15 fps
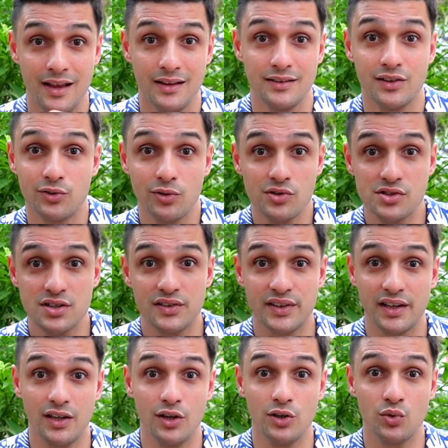The Social
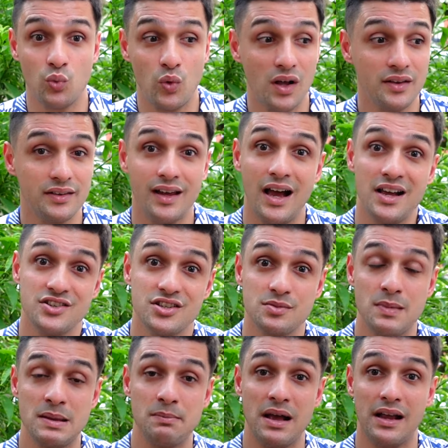Security ones, I just
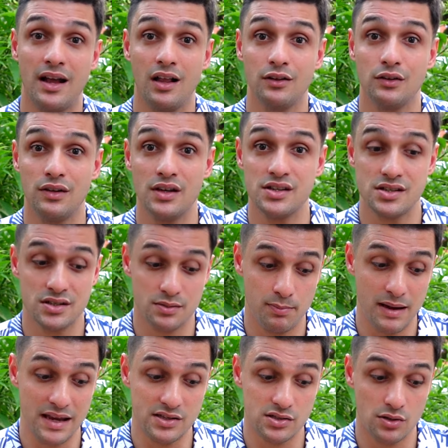made my calculations
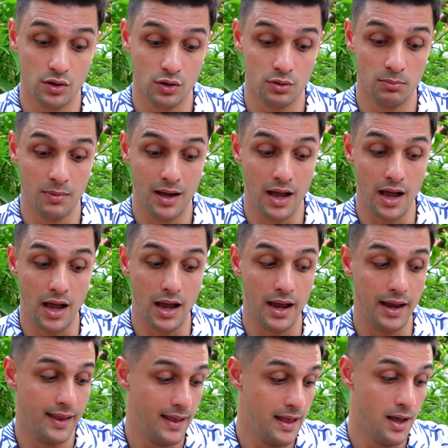based on my